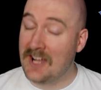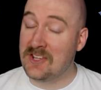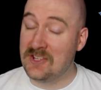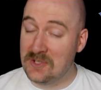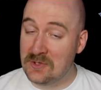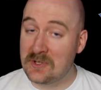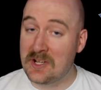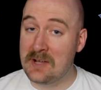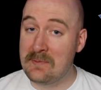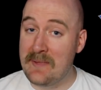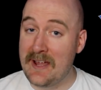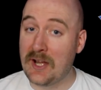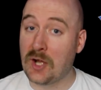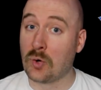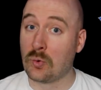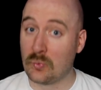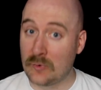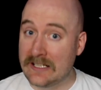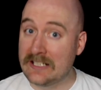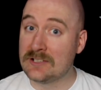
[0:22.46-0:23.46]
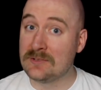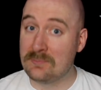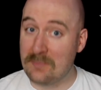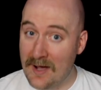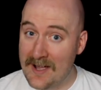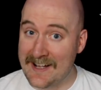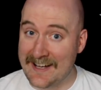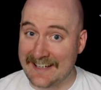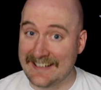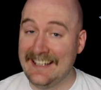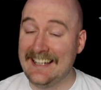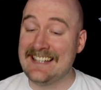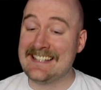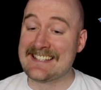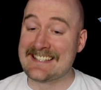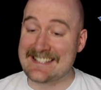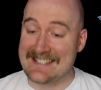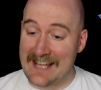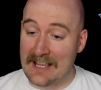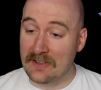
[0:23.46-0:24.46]
you can make real money
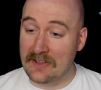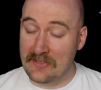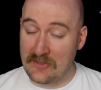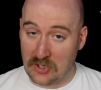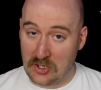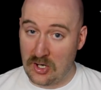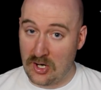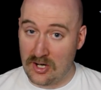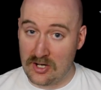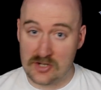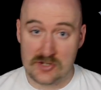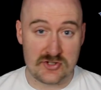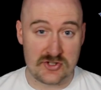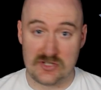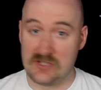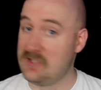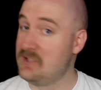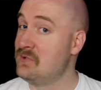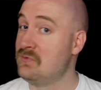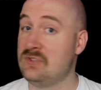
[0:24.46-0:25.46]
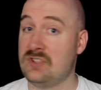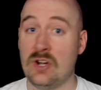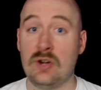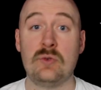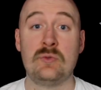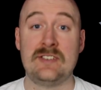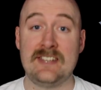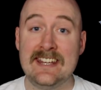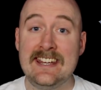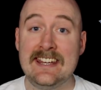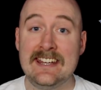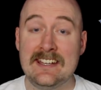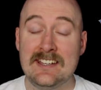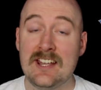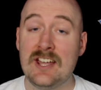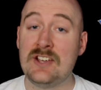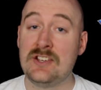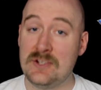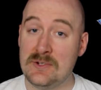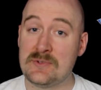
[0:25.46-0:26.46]
selling the cards you don't need
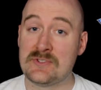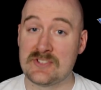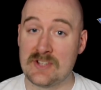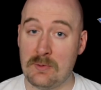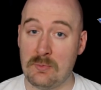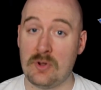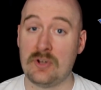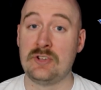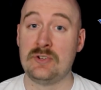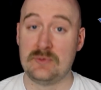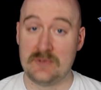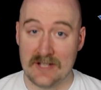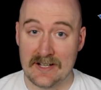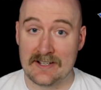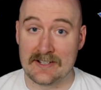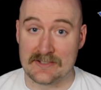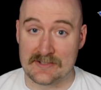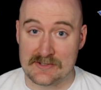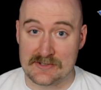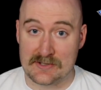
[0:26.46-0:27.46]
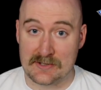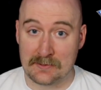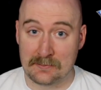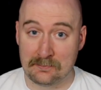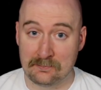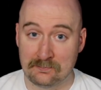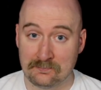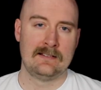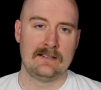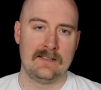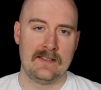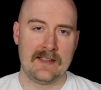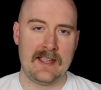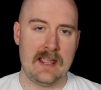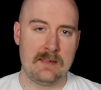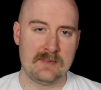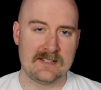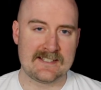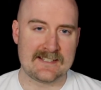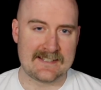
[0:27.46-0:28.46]
to someone who does. The
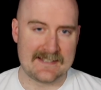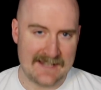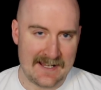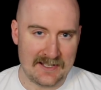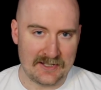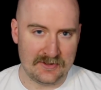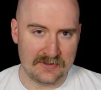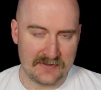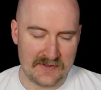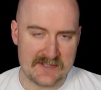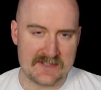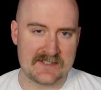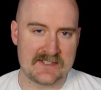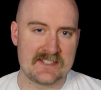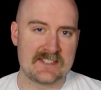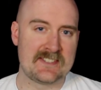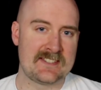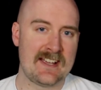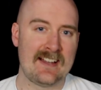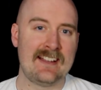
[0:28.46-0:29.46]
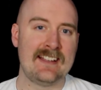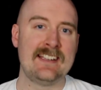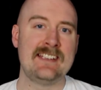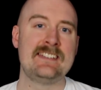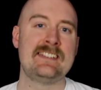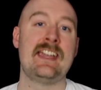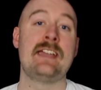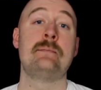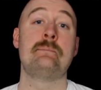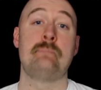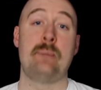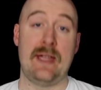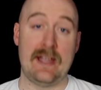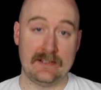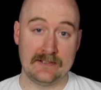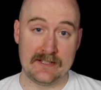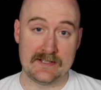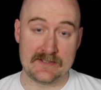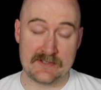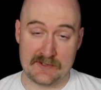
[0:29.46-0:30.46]
game itself is designed and
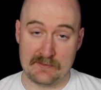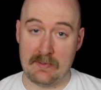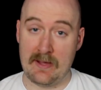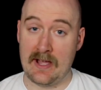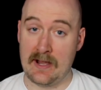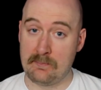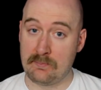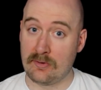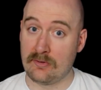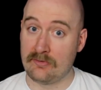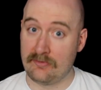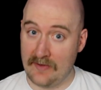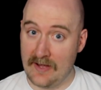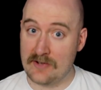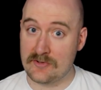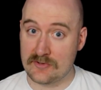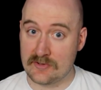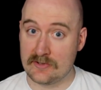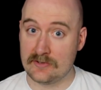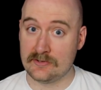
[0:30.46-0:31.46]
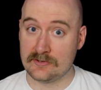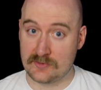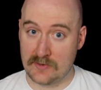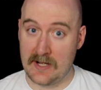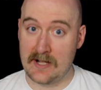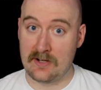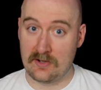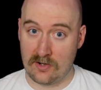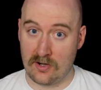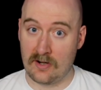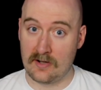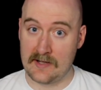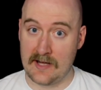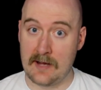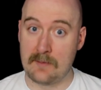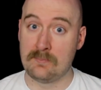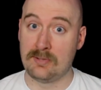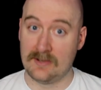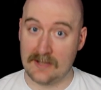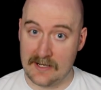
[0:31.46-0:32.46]
balanced by professional trading card
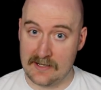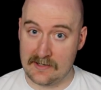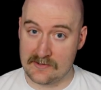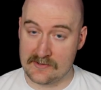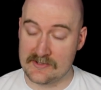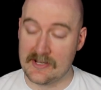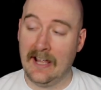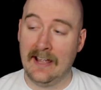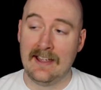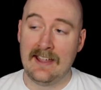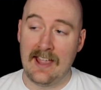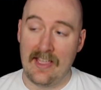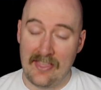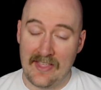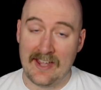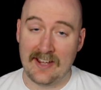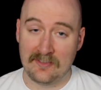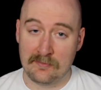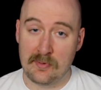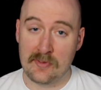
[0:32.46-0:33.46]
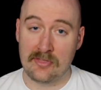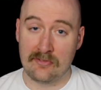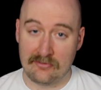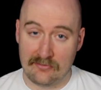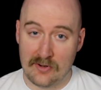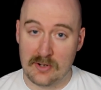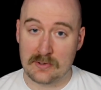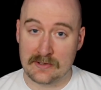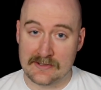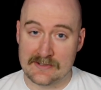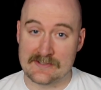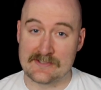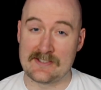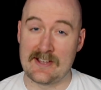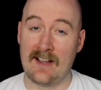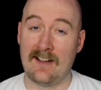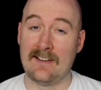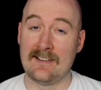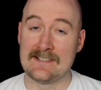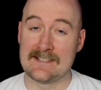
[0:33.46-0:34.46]
game players, and they have put the focus
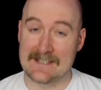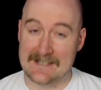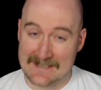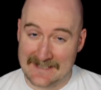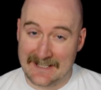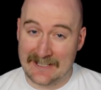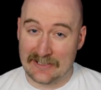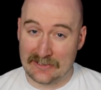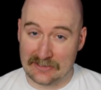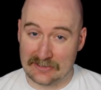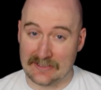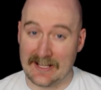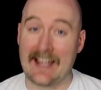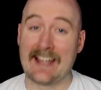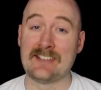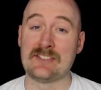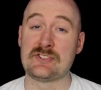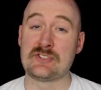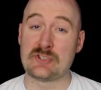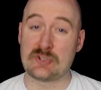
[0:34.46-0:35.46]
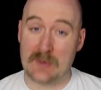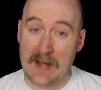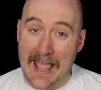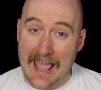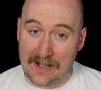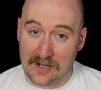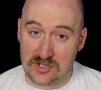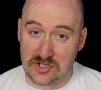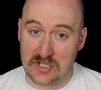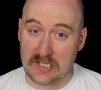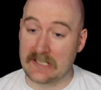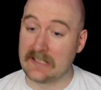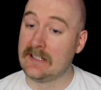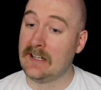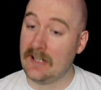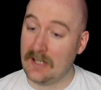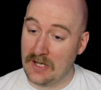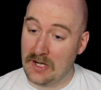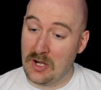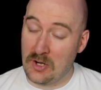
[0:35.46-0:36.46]
on skill and strategy
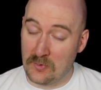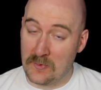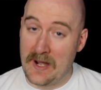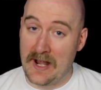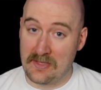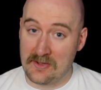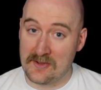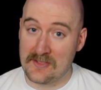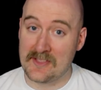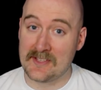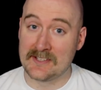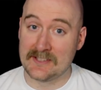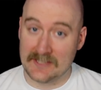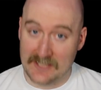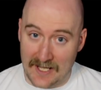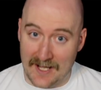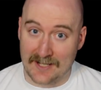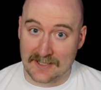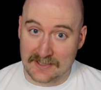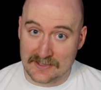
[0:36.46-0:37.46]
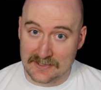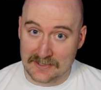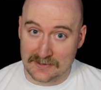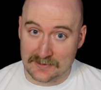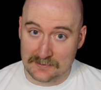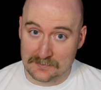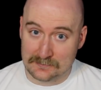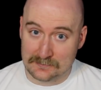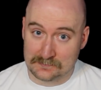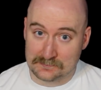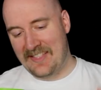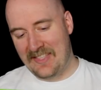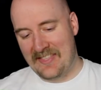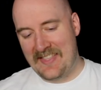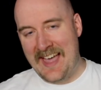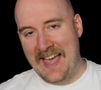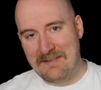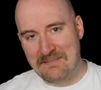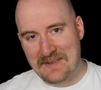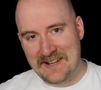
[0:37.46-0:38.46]
rather than luck.
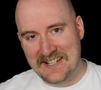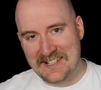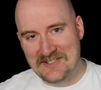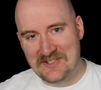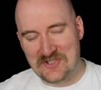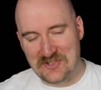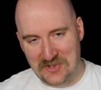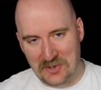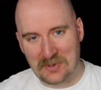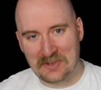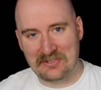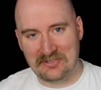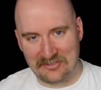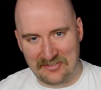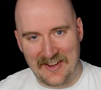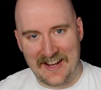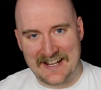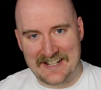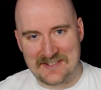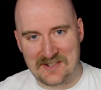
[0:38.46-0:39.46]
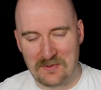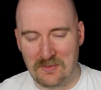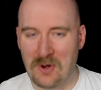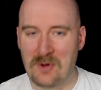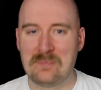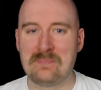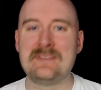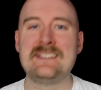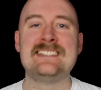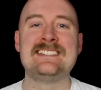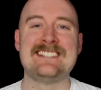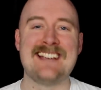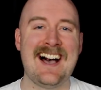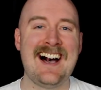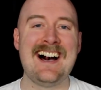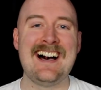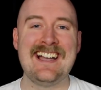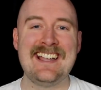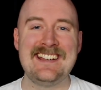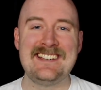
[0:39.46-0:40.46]
That means your fate won't be
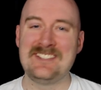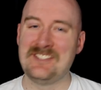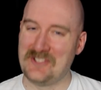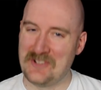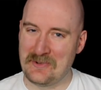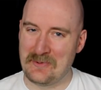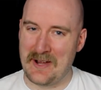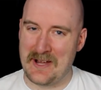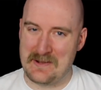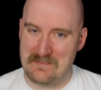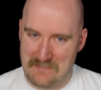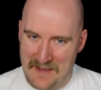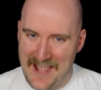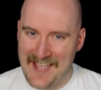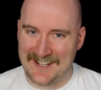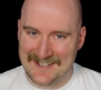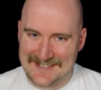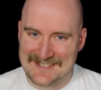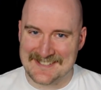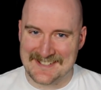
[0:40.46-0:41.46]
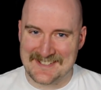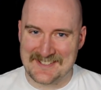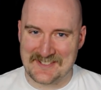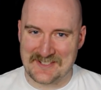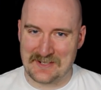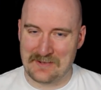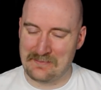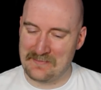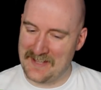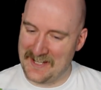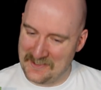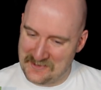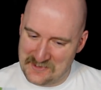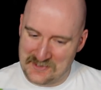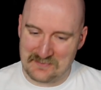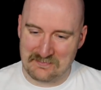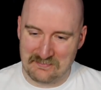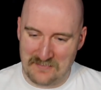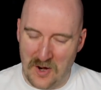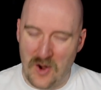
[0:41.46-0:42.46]
tied to a mana system
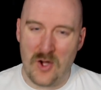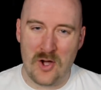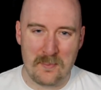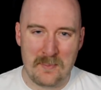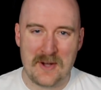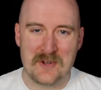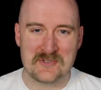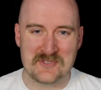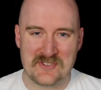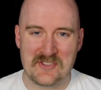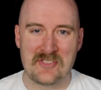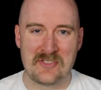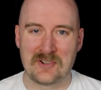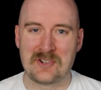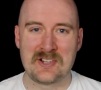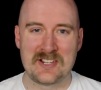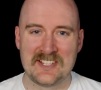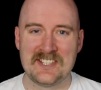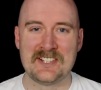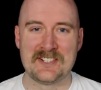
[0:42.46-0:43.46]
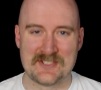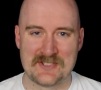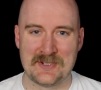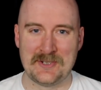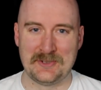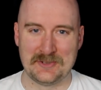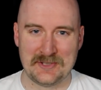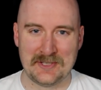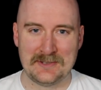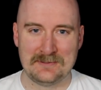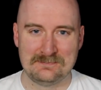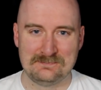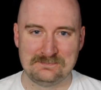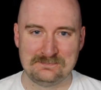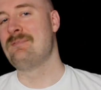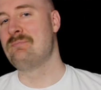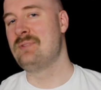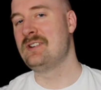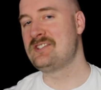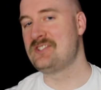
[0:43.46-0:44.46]
that's almost 30 years old.
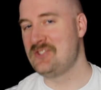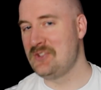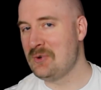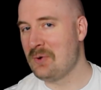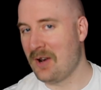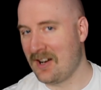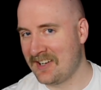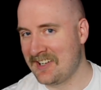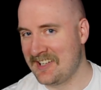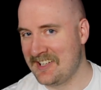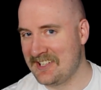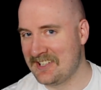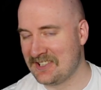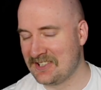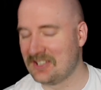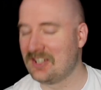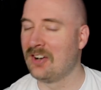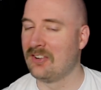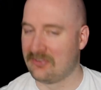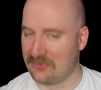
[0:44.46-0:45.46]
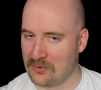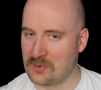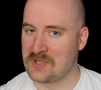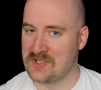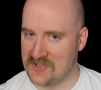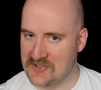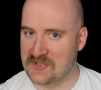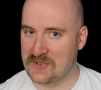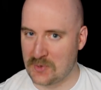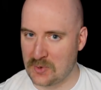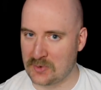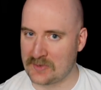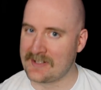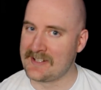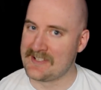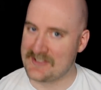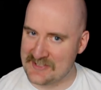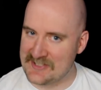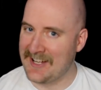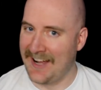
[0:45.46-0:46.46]
But you are here for
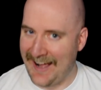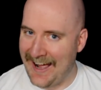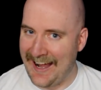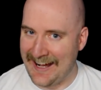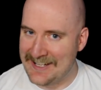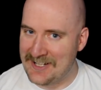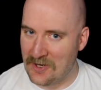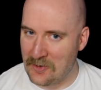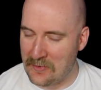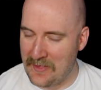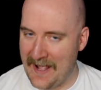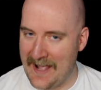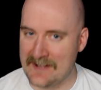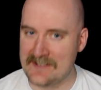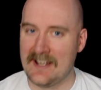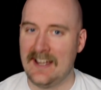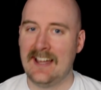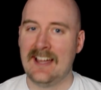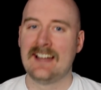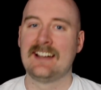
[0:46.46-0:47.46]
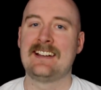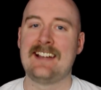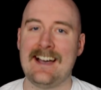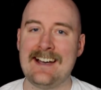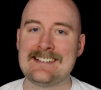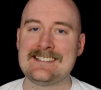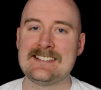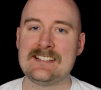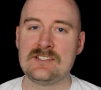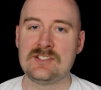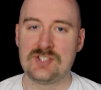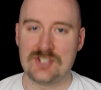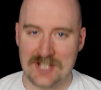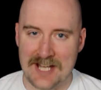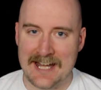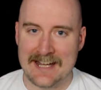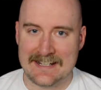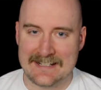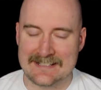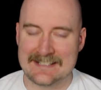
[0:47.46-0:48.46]
stories, I know that. Gods
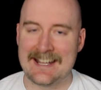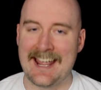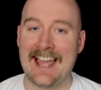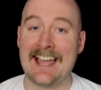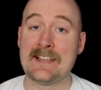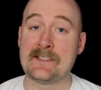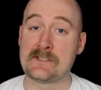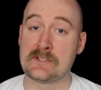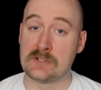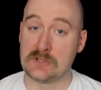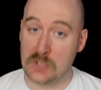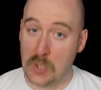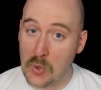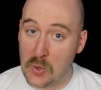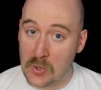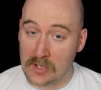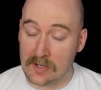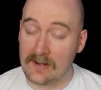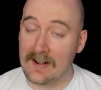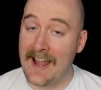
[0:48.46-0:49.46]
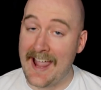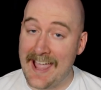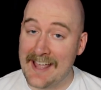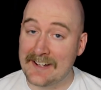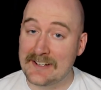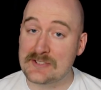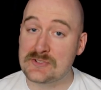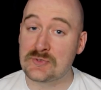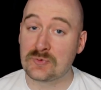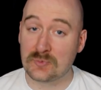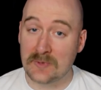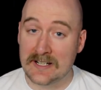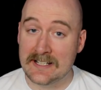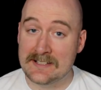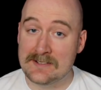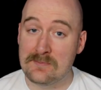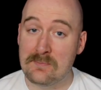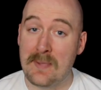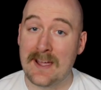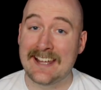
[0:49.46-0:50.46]
Unchained has lore, and it's
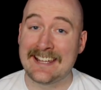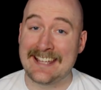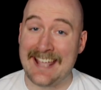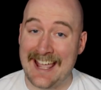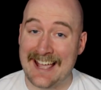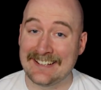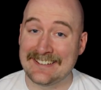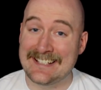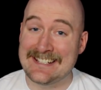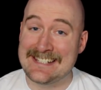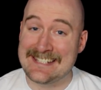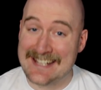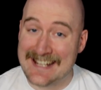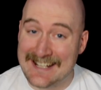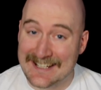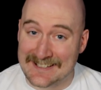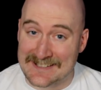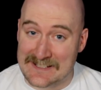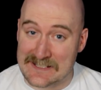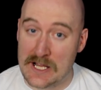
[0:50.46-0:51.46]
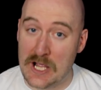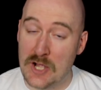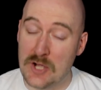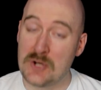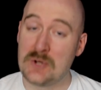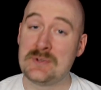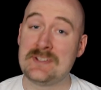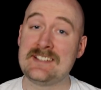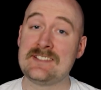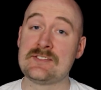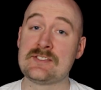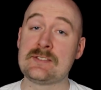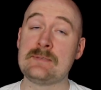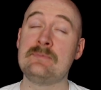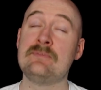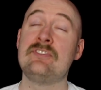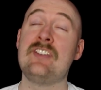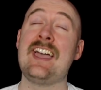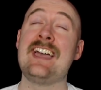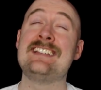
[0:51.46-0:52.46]
written by Kelly Diggs, who did some
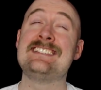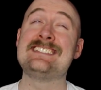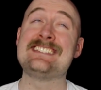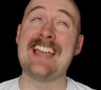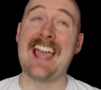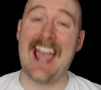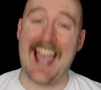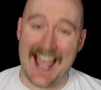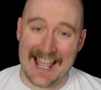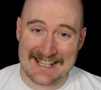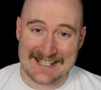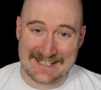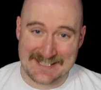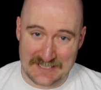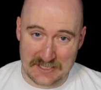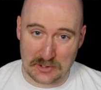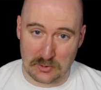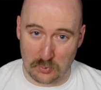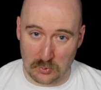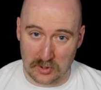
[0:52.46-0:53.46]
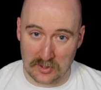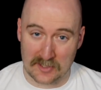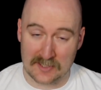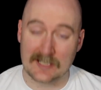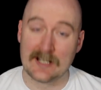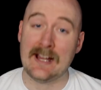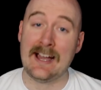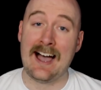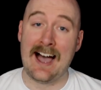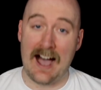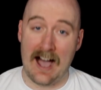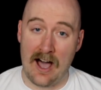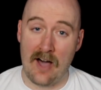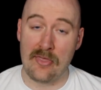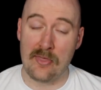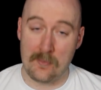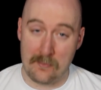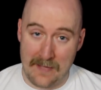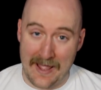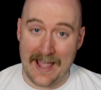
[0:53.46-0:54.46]
fantastic work on
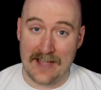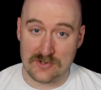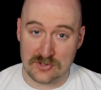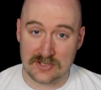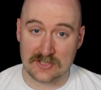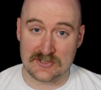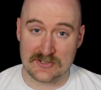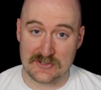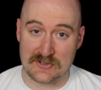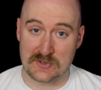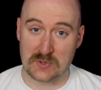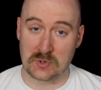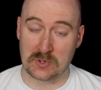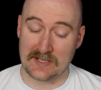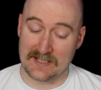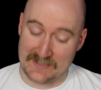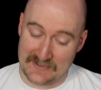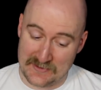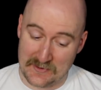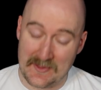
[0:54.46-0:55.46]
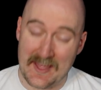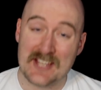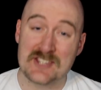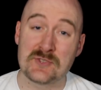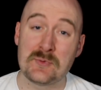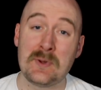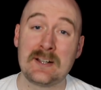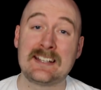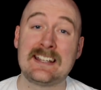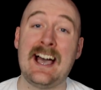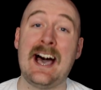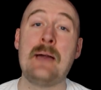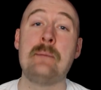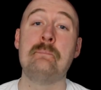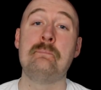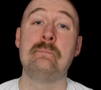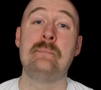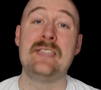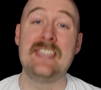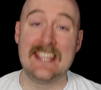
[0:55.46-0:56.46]
the Magic story, so that's what got
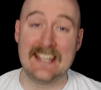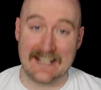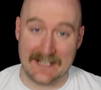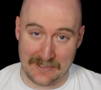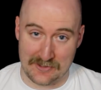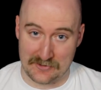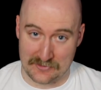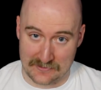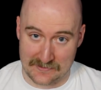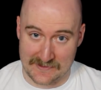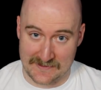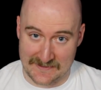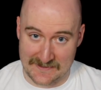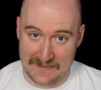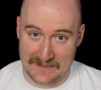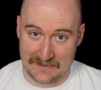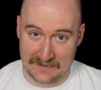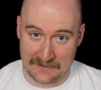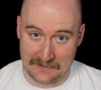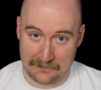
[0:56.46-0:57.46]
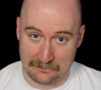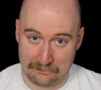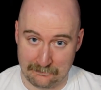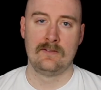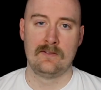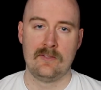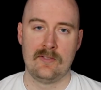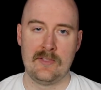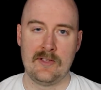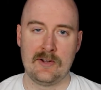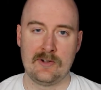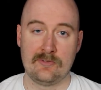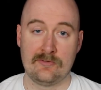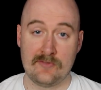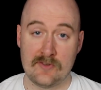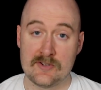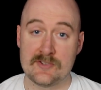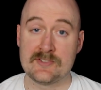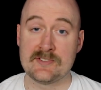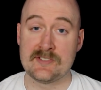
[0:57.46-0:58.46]
me interested. Their
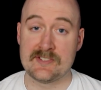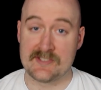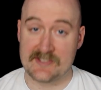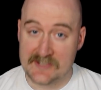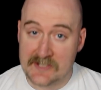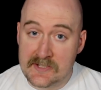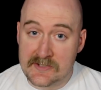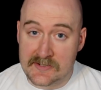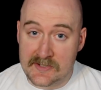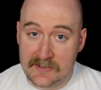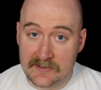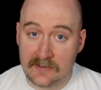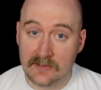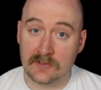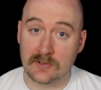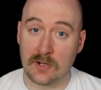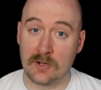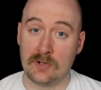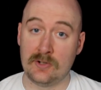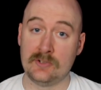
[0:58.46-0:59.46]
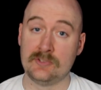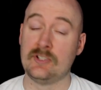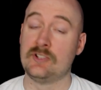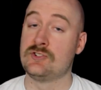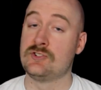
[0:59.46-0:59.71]
first season, called